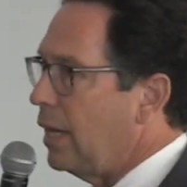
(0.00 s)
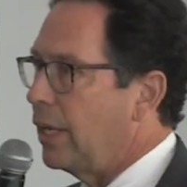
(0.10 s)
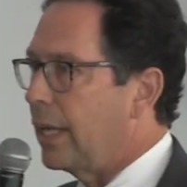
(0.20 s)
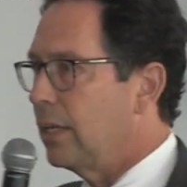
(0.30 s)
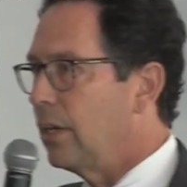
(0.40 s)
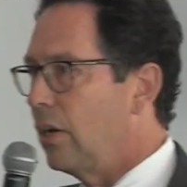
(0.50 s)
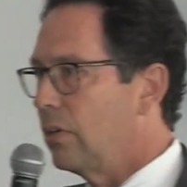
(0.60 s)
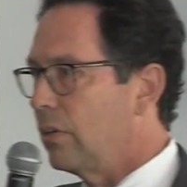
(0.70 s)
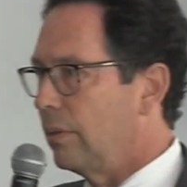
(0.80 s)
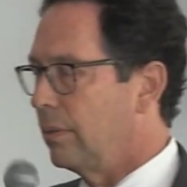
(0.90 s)
of like an
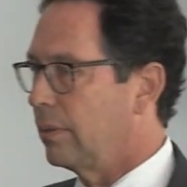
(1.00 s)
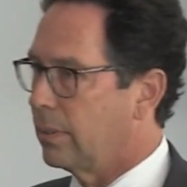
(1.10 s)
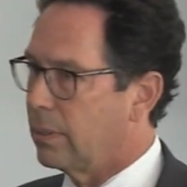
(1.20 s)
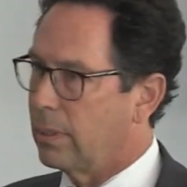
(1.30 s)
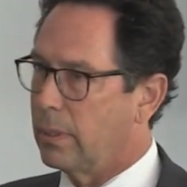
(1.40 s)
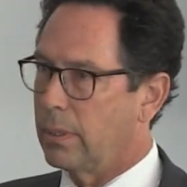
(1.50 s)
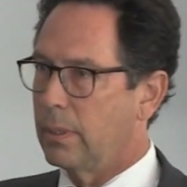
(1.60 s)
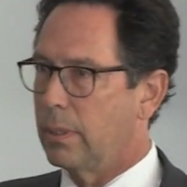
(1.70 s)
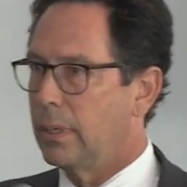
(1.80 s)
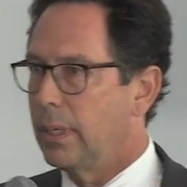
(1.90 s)
uncle.
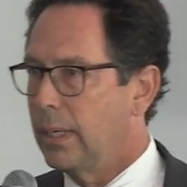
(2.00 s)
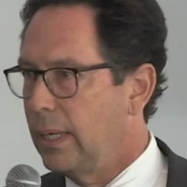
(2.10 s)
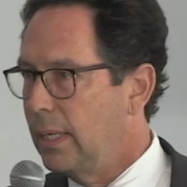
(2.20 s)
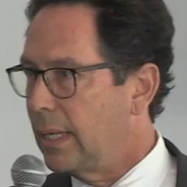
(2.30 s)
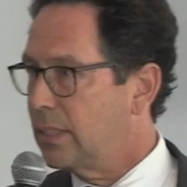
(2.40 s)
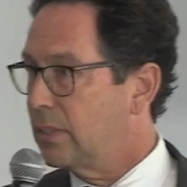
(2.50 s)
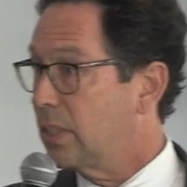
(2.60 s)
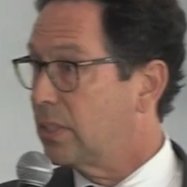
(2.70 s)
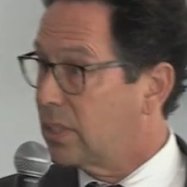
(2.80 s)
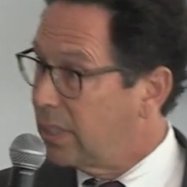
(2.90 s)
He likes
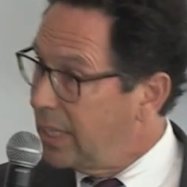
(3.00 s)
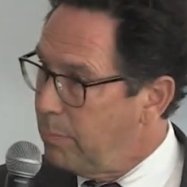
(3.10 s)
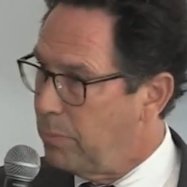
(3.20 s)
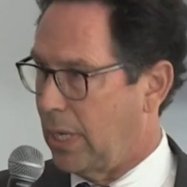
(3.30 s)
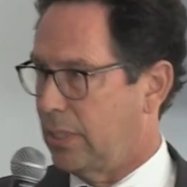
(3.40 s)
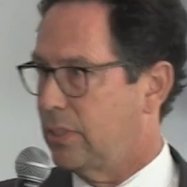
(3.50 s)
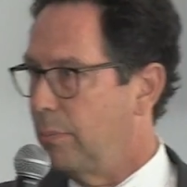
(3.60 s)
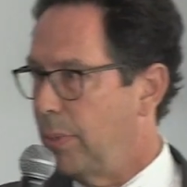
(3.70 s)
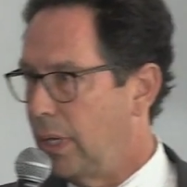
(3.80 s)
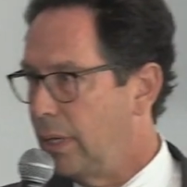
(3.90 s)
to sleep next to
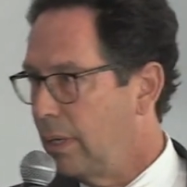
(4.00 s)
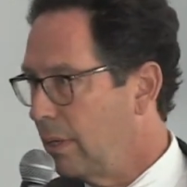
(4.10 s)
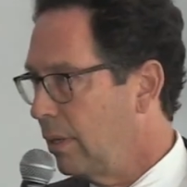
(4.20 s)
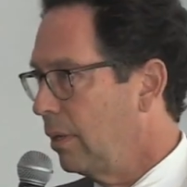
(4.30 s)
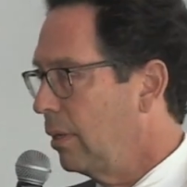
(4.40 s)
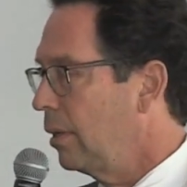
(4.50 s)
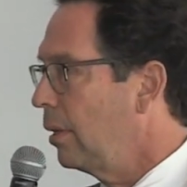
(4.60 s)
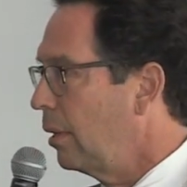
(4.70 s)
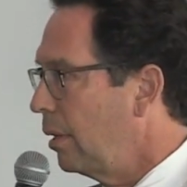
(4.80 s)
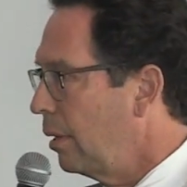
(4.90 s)
me
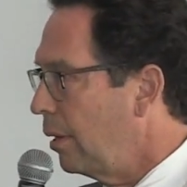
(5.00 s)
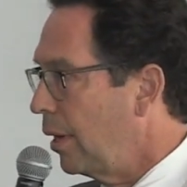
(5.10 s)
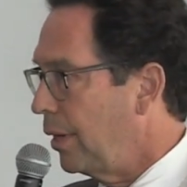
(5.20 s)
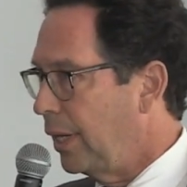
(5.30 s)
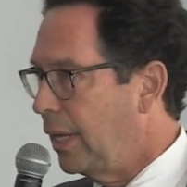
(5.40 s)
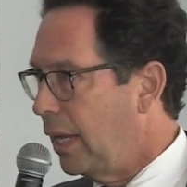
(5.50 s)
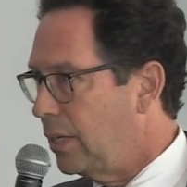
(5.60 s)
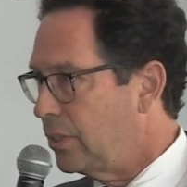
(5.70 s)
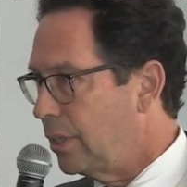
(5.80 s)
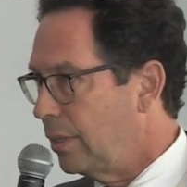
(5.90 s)
on
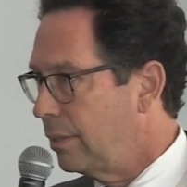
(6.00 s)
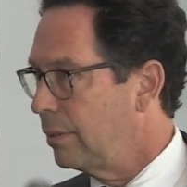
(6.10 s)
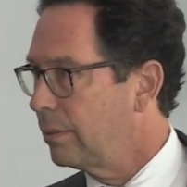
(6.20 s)
occasion."